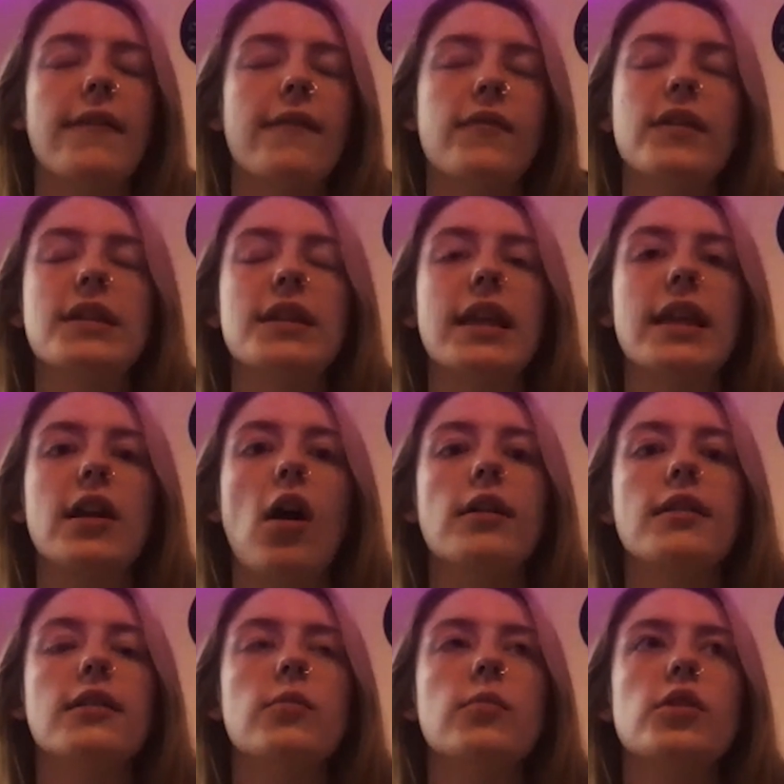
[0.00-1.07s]
if it's, like,
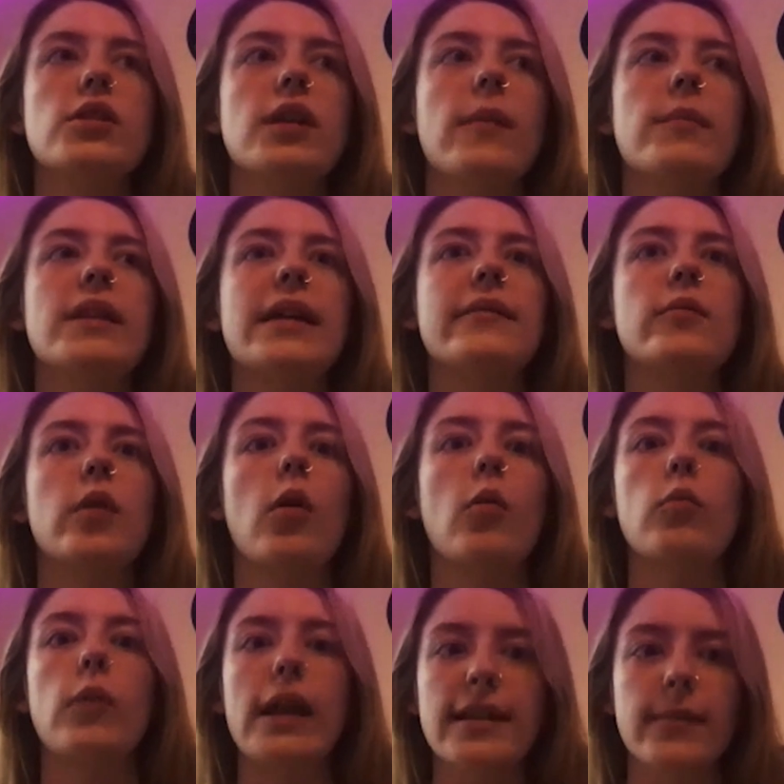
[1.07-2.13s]
on Zoom, there's sometimes where
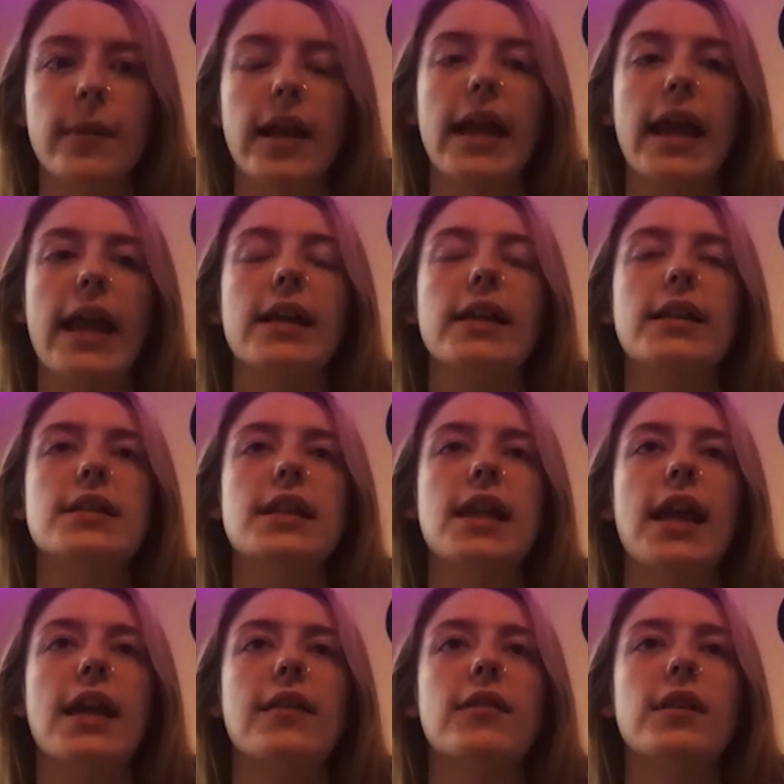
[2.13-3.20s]
I'll raise my
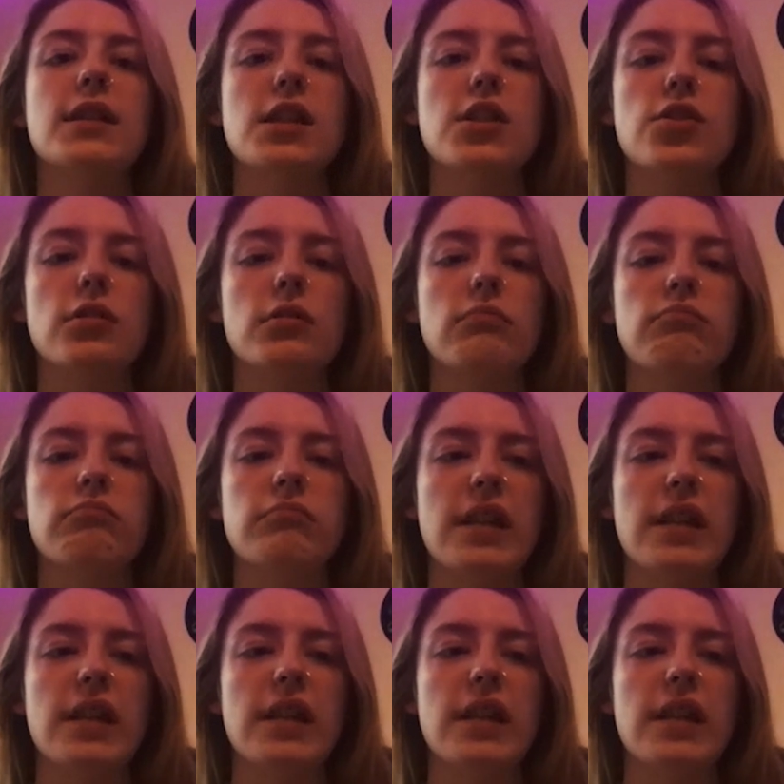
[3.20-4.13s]
hand and the teacher